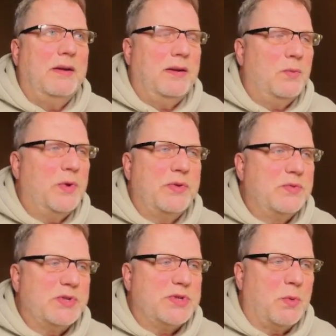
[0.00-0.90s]
with
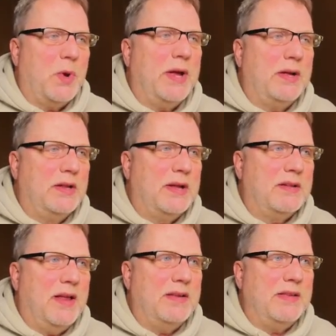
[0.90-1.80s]
just a right click
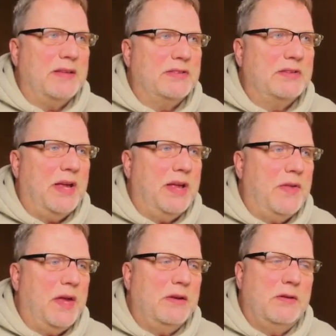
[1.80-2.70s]
like this, and
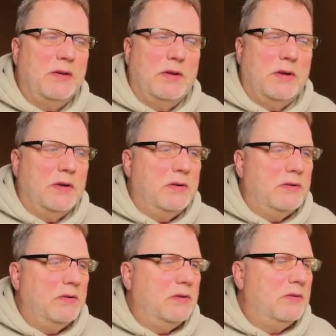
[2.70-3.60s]
then
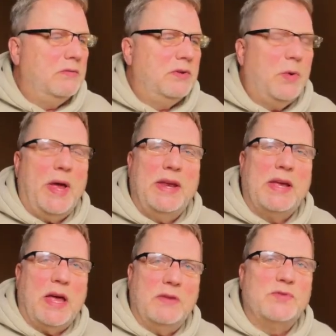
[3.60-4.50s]
do any
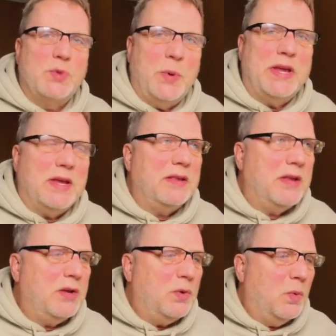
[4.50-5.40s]
kind of tweaking
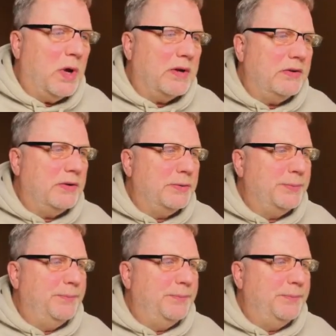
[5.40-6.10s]
that you want to do.